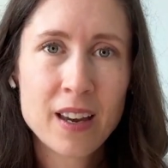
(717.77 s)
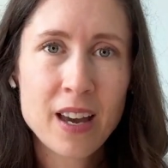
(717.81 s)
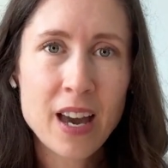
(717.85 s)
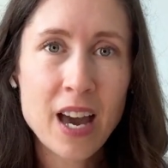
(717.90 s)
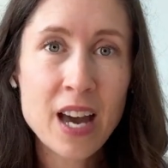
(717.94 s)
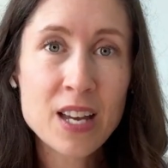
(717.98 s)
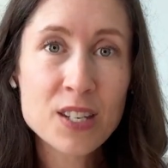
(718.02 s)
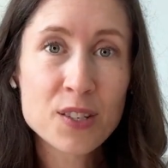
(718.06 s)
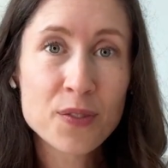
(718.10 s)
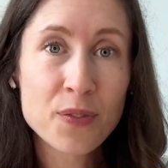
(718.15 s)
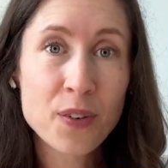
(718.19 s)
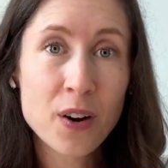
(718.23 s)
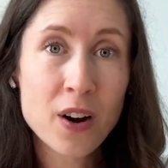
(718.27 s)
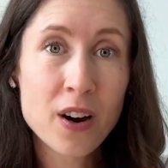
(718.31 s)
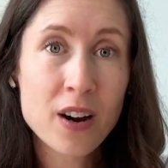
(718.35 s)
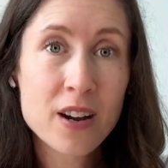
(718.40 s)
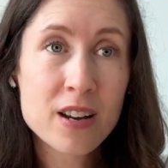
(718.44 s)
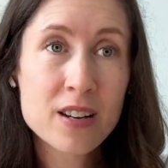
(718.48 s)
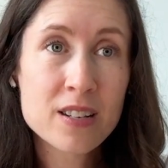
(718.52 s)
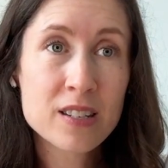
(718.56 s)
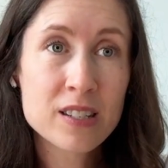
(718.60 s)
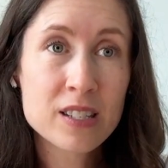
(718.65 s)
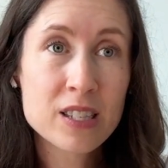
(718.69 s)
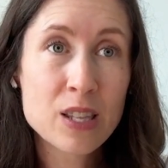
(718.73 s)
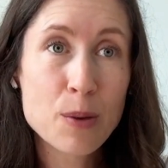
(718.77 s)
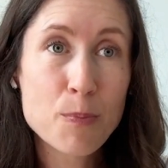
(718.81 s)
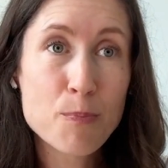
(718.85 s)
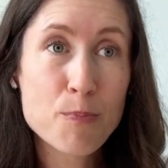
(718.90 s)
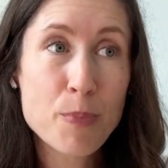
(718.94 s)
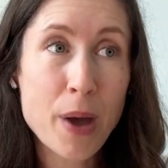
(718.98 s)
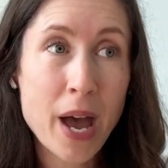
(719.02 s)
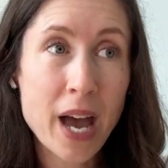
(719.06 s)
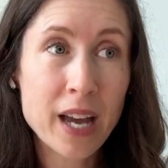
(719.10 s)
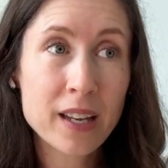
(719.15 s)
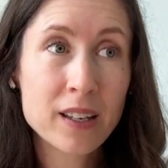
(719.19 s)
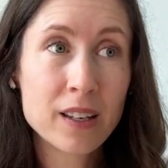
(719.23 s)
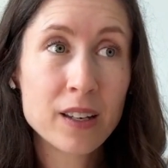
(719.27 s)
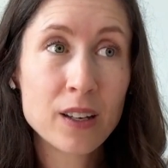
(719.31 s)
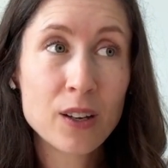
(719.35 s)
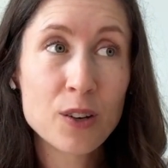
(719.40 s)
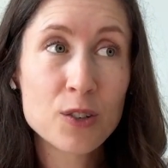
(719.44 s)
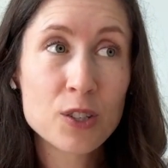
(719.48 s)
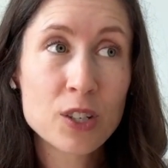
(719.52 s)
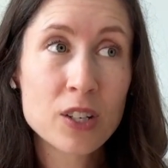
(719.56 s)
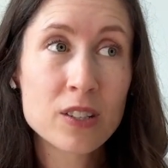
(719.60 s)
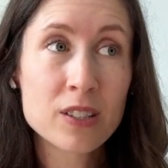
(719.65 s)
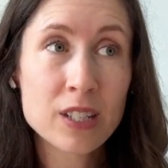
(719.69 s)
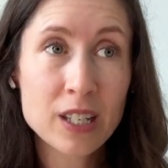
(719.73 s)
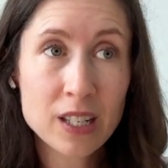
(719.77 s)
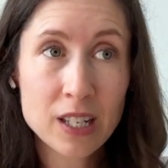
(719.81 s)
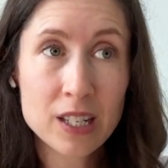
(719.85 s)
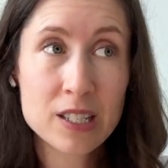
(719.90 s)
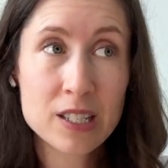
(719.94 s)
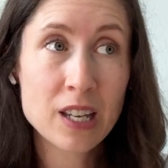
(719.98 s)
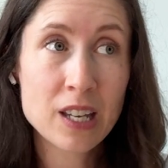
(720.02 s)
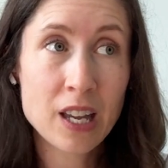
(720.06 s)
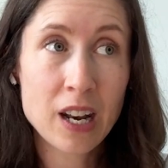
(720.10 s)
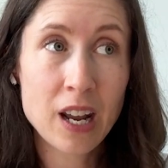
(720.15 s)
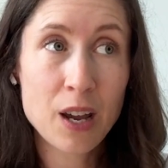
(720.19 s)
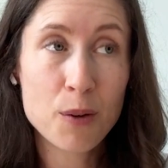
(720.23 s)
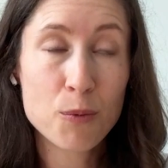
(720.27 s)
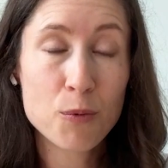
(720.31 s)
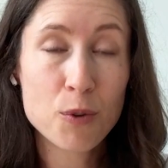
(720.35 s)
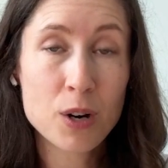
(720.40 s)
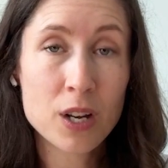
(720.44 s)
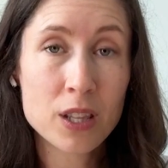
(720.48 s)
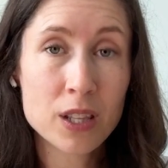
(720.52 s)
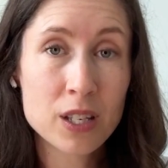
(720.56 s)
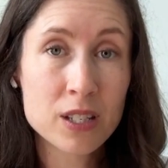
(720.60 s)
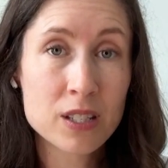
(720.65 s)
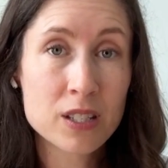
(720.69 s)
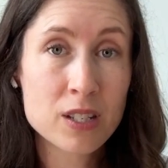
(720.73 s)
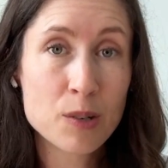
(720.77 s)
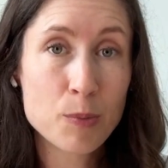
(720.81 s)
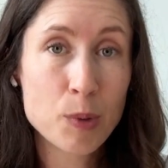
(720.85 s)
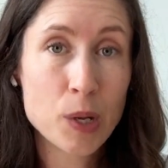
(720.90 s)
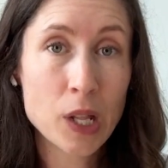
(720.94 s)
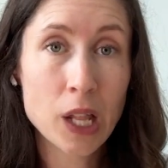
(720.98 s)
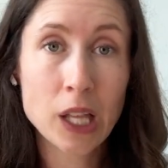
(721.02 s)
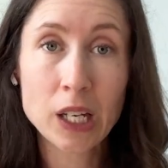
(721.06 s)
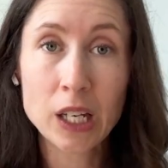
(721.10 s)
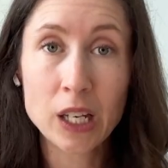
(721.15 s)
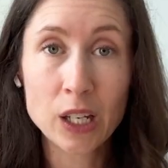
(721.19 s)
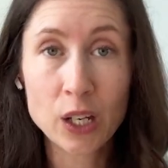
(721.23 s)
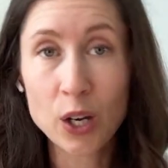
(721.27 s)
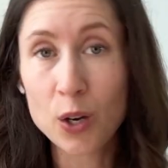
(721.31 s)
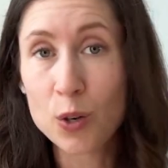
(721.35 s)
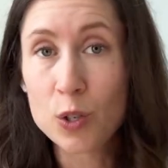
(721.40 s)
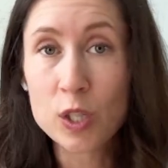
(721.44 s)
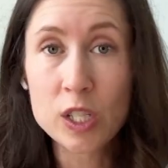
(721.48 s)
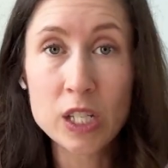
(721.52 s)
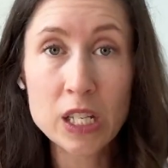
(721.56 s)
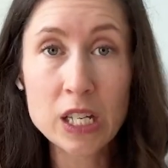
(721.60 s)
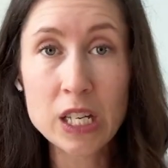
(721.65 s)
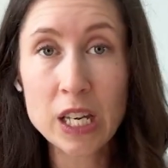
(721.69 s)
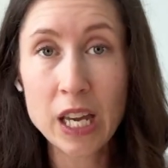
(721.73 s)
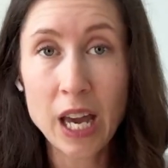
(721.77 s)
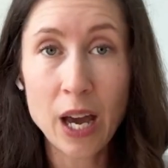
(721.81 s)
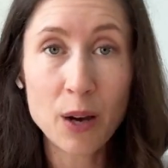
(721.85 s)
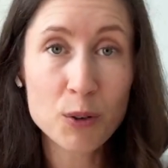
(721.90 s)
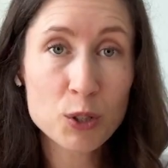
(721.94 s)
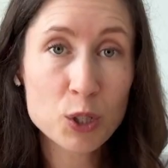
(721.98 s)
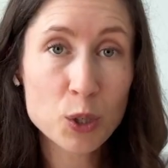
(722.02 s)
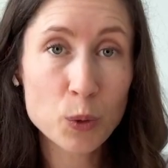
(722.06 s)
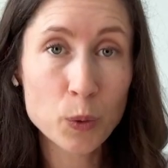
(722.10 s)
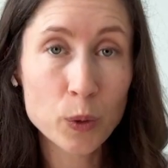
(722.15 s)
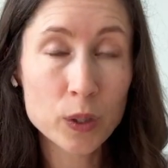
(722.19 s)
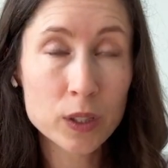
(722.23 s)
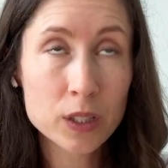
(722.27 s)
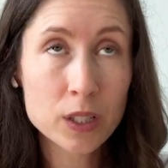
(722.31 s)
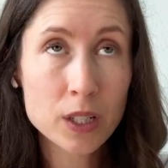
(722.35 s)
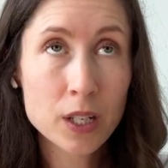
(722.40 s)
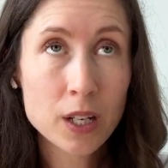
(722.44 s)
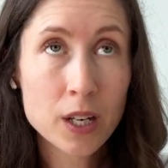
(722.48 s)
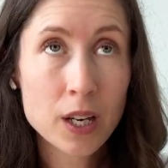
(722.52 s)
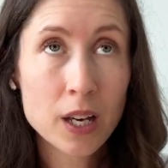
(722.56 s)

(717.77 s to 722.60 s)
As far as the backing goes, because like I I want this to be like a cozy couch quilt.